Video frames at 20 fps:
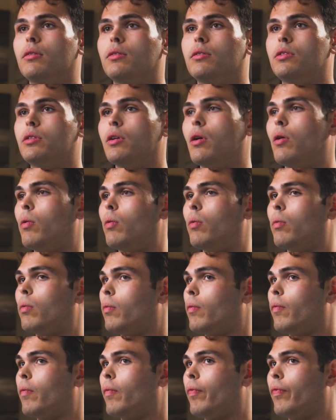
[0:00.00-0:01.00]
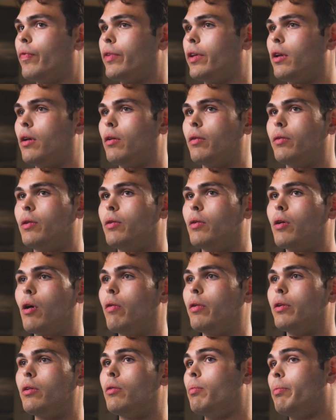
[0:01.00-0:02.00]
So, you
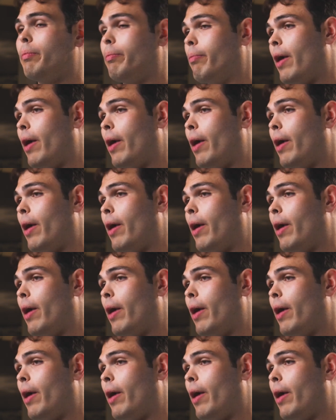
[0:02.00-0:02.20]
go and you